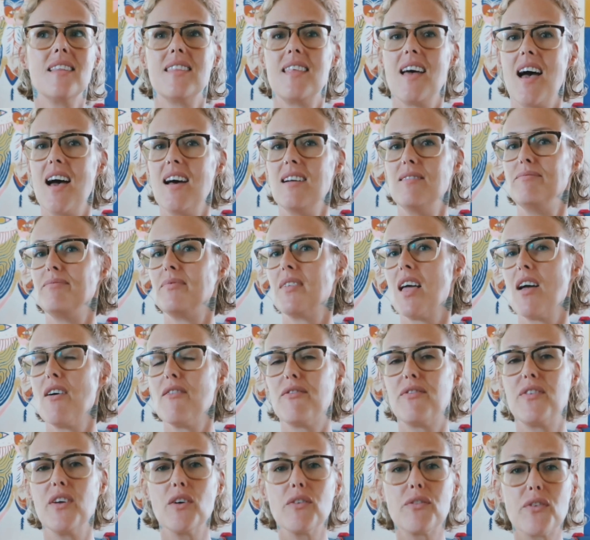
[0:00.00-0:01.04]
then
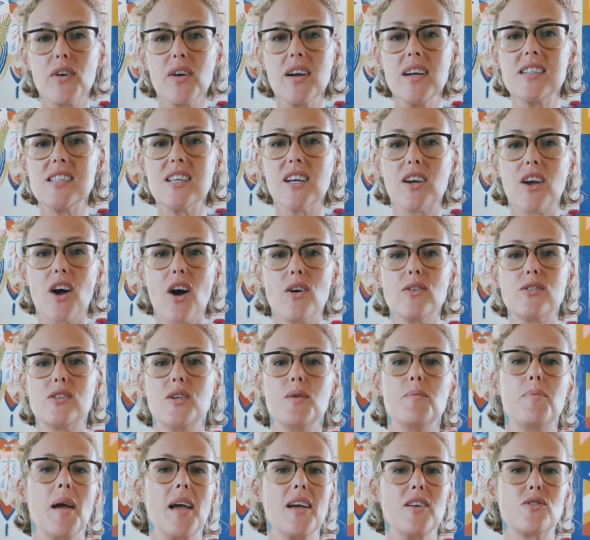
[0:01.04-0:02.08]
feel free to go
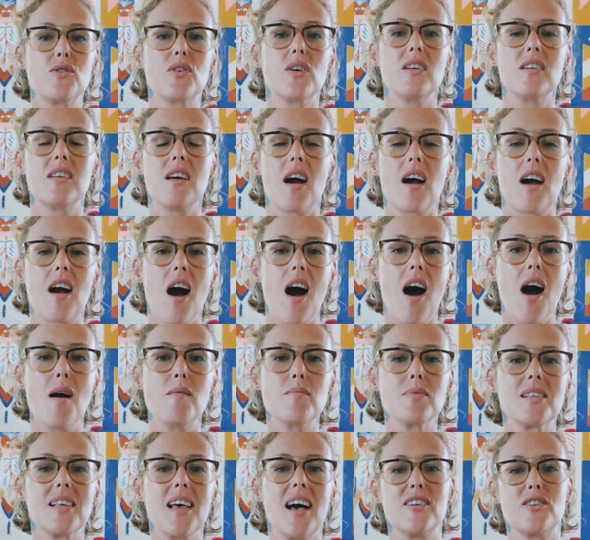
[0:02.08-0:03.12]
to
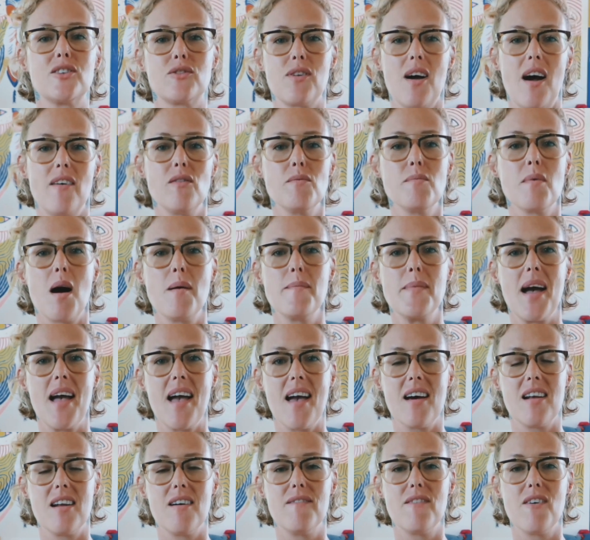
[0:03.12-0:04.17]

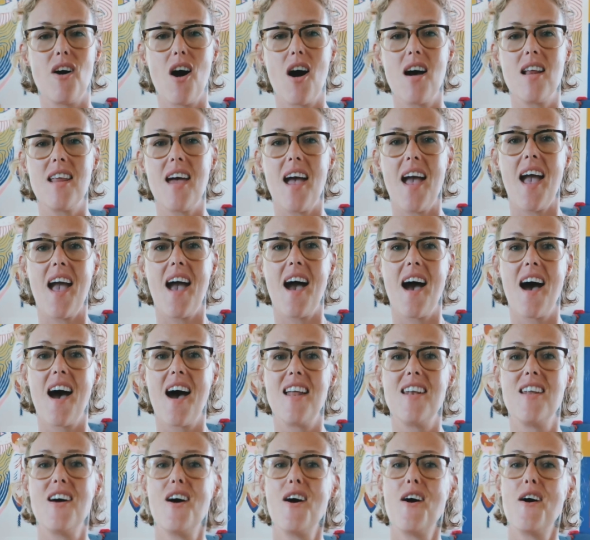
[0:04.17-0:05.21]
patreon.com/travelmamaannavaughn
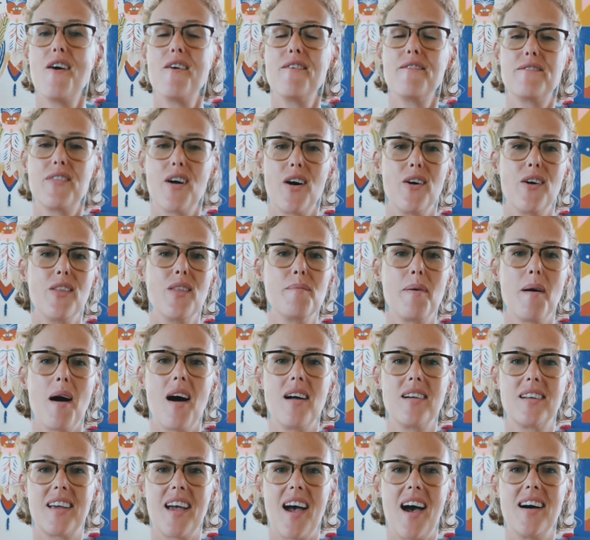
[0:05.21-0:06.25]
and follow the
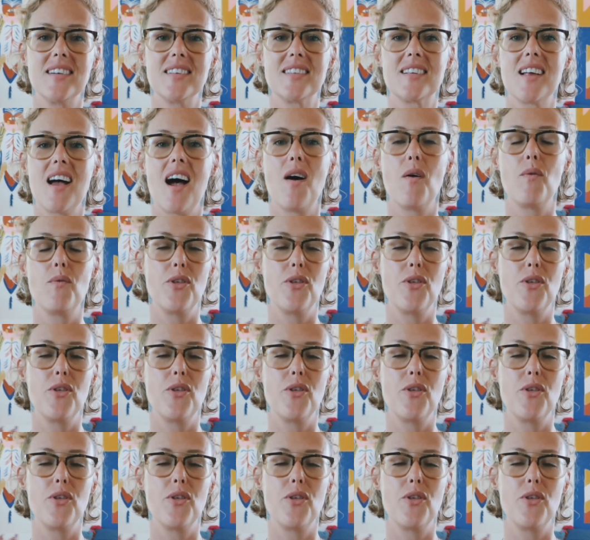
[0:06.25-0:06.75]
podcast.